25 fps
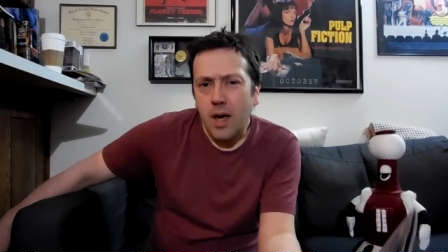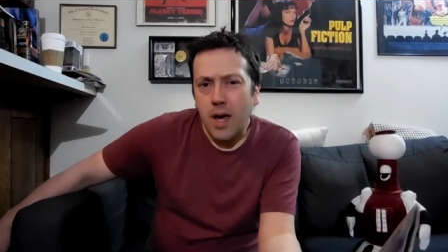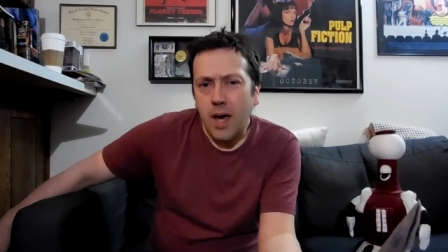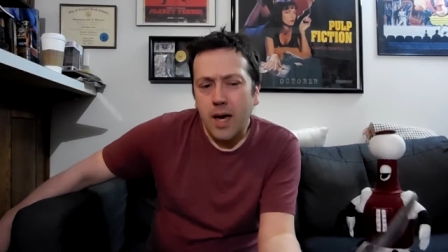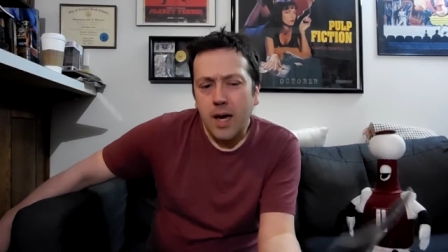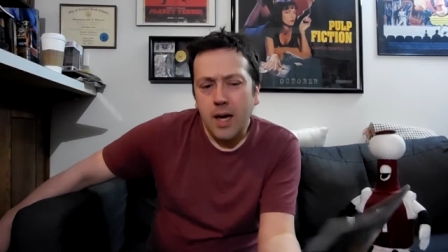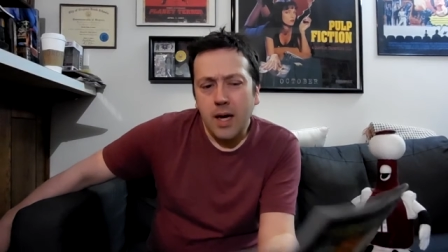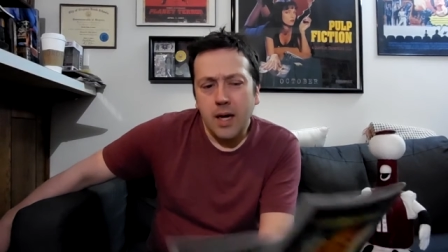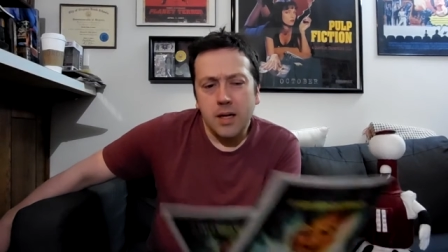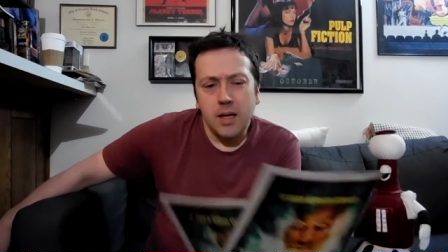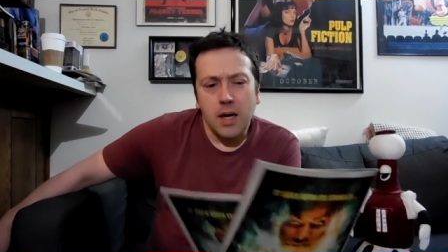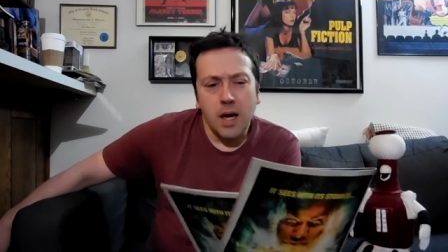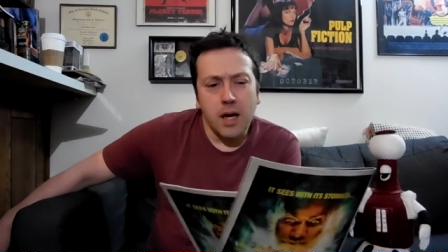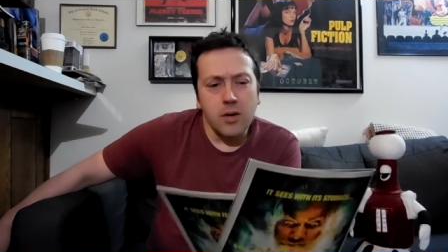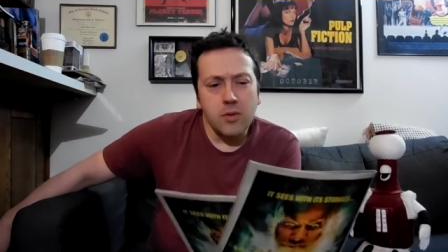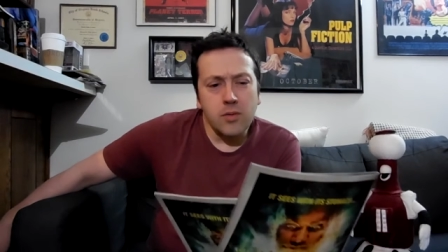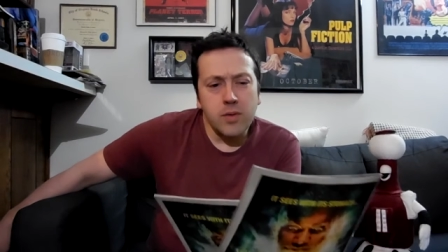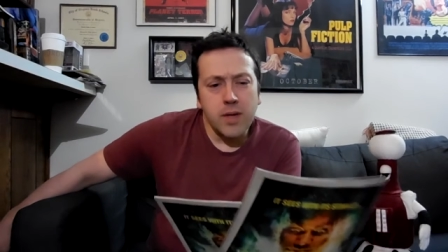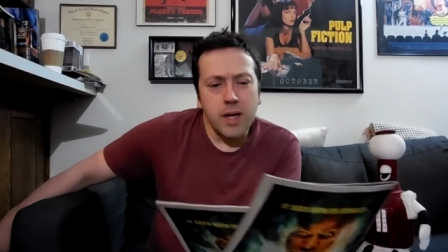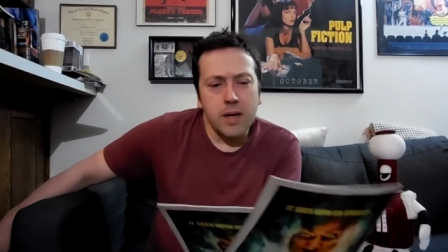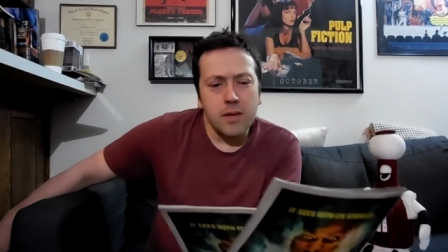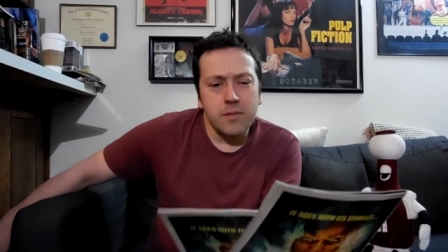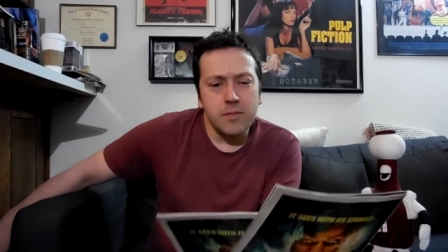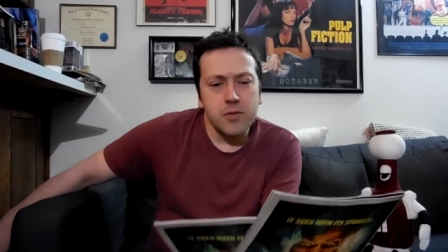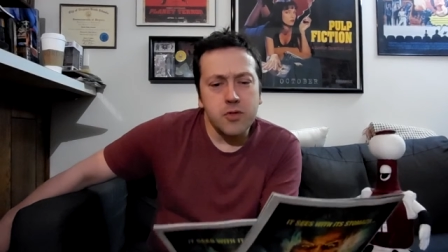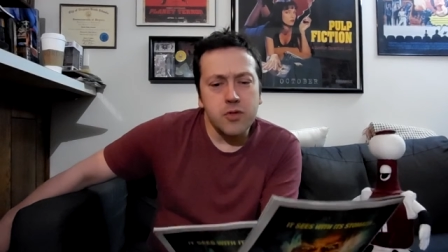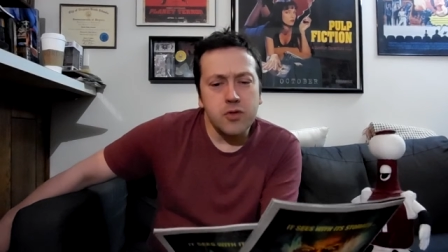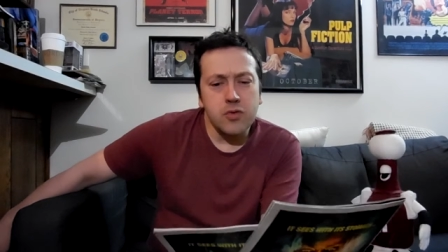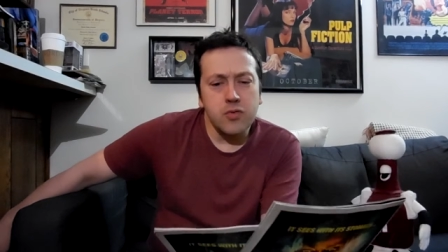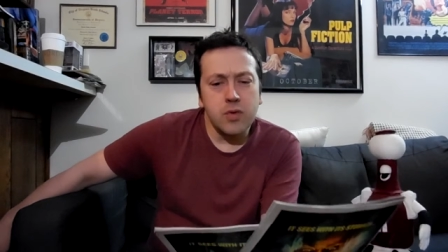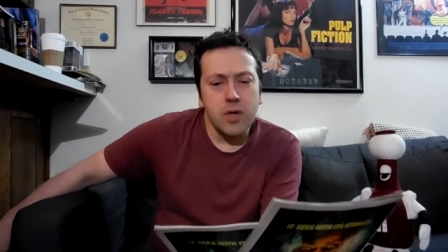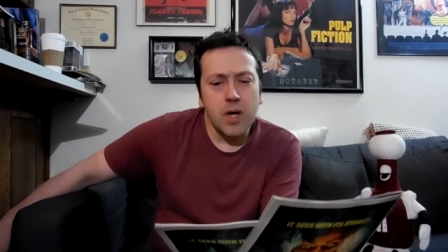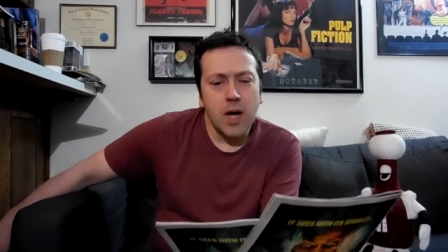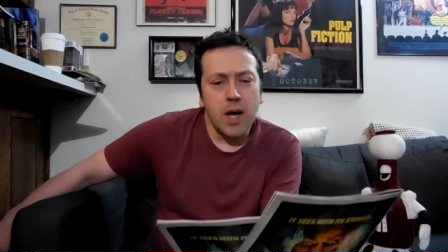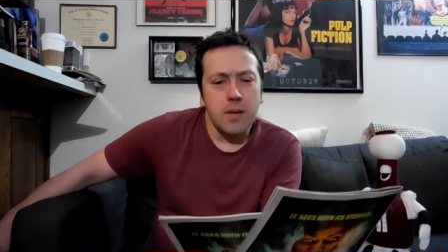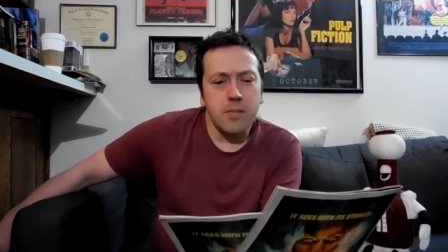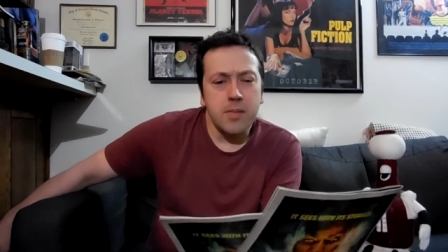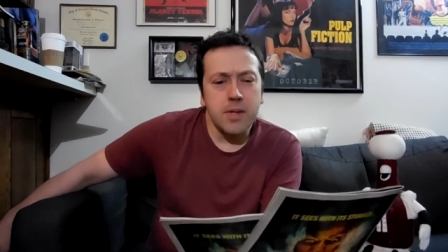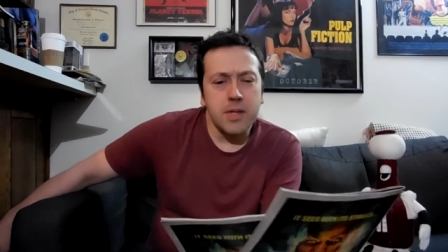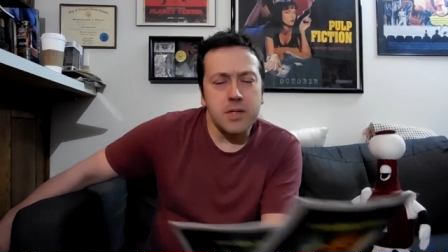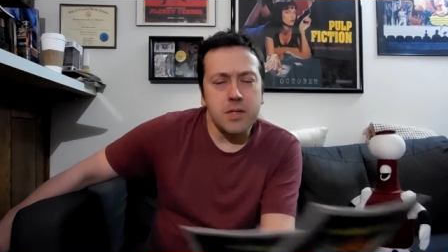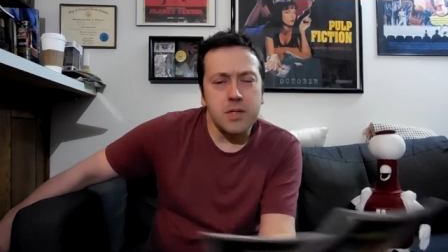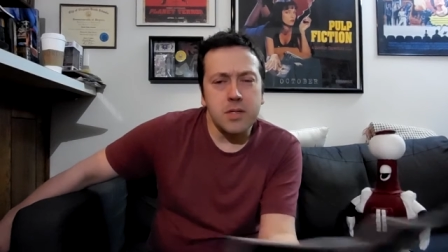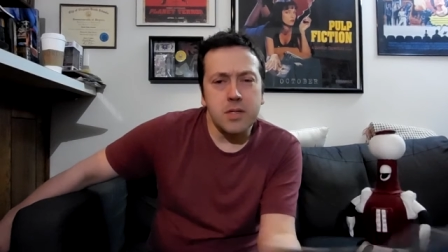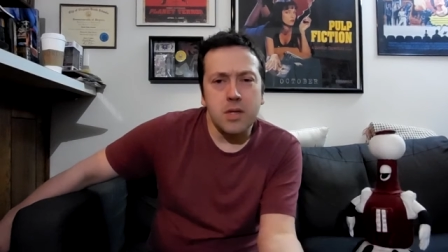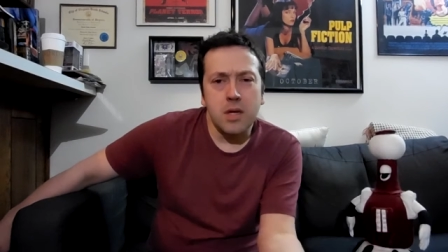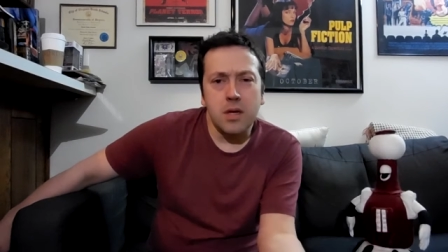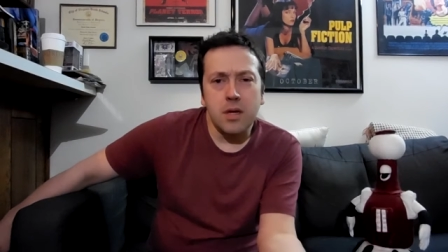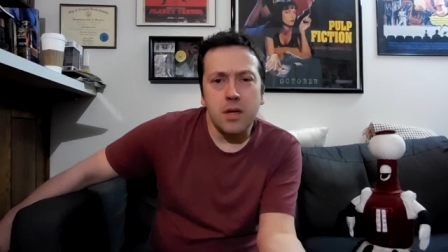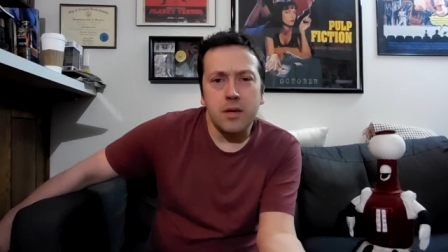And I only have two
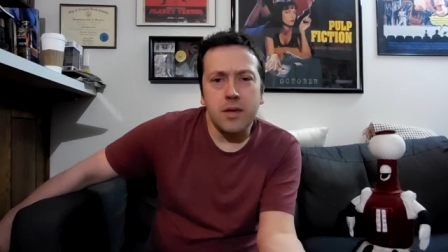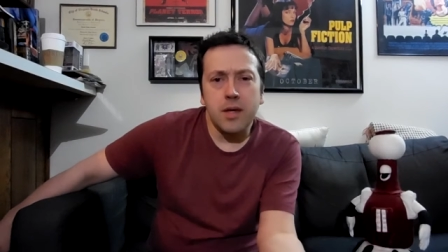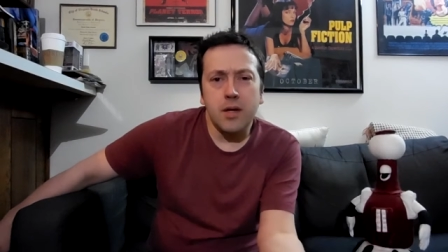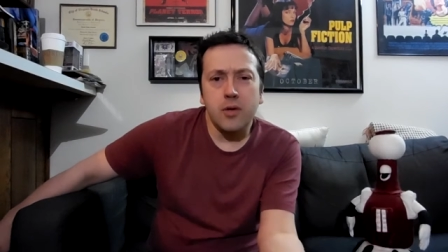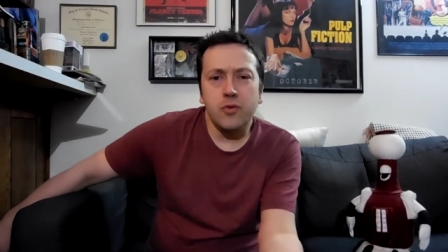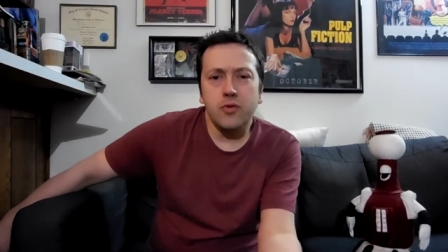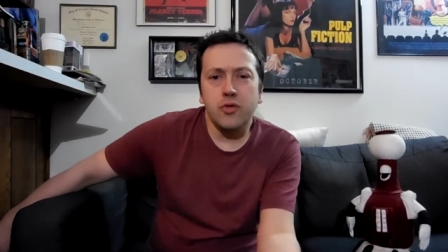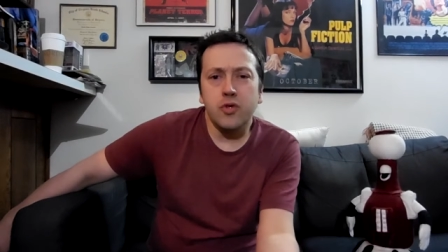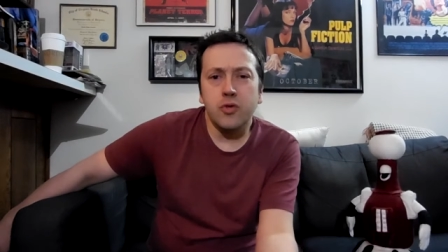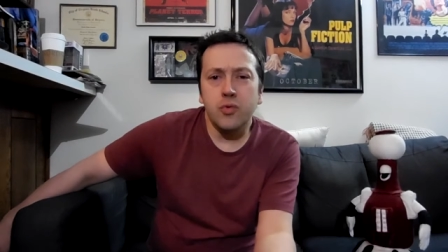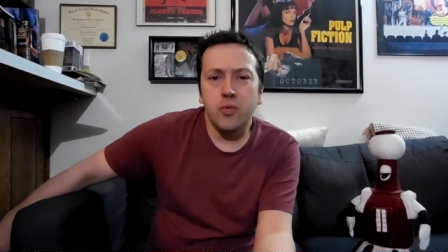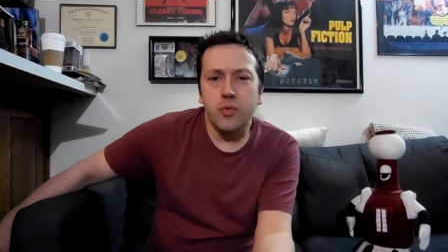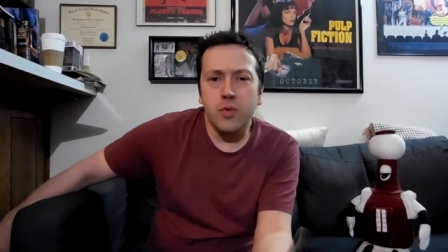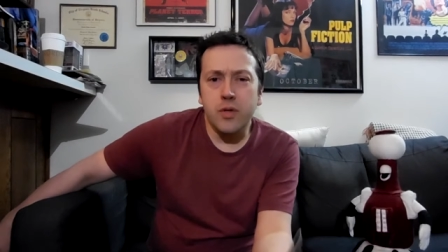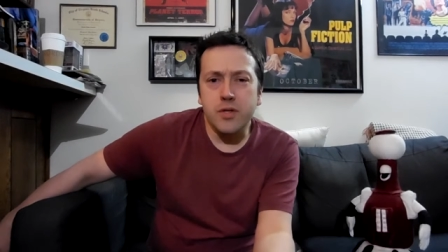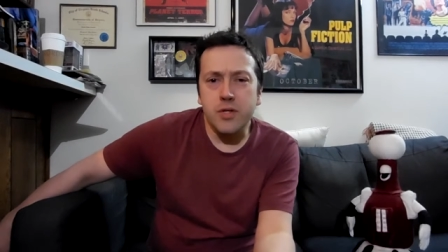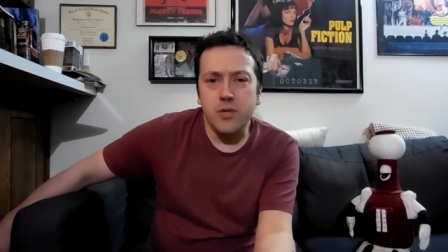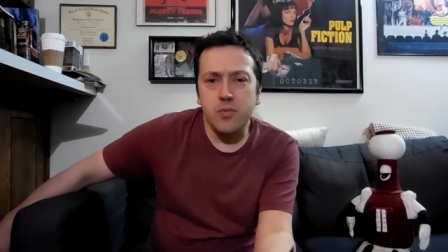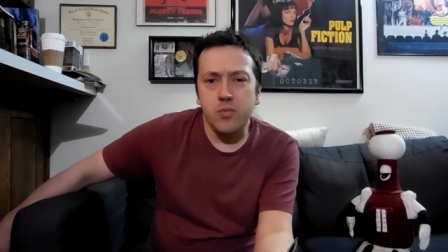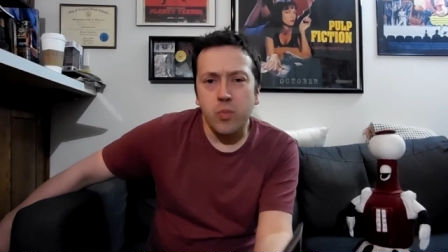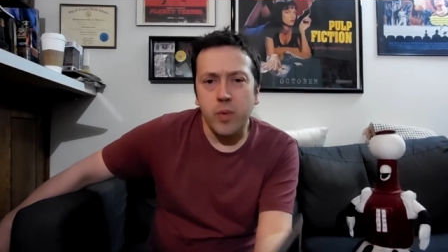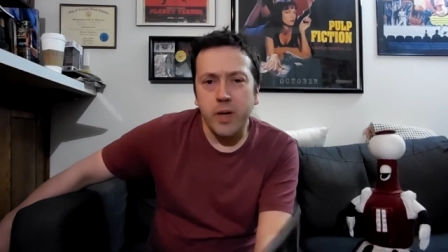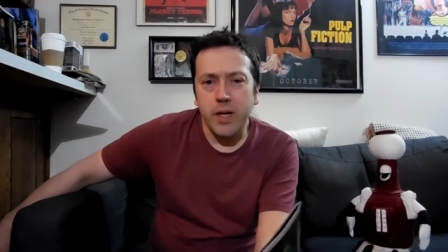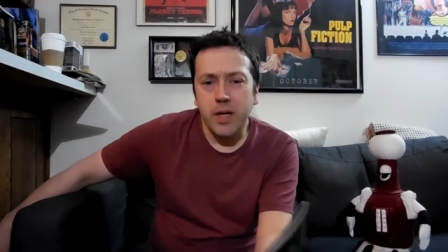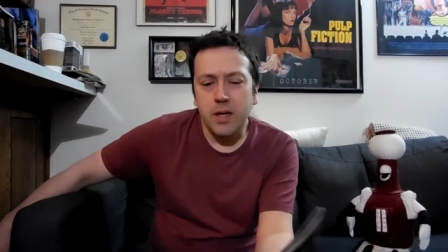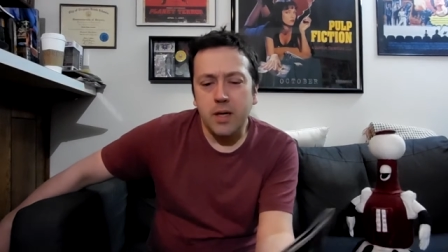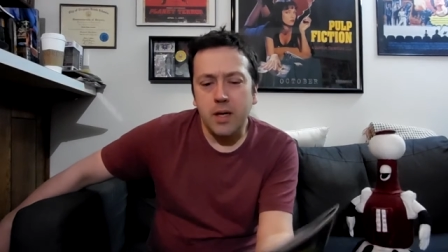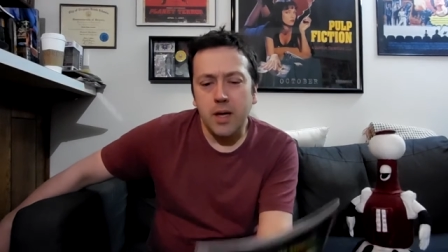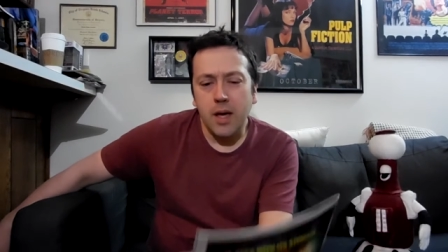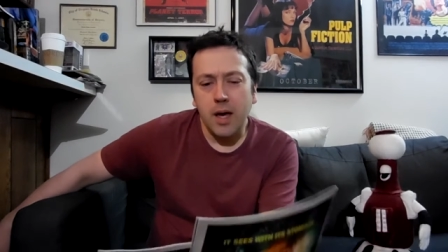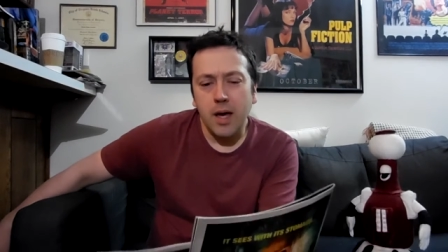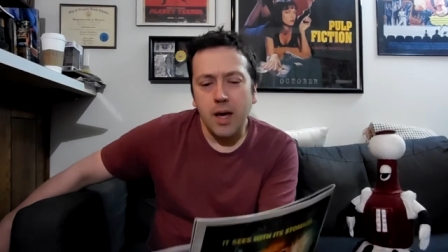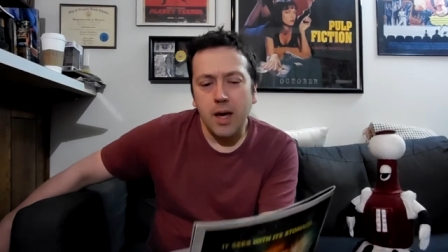comics that are new this week,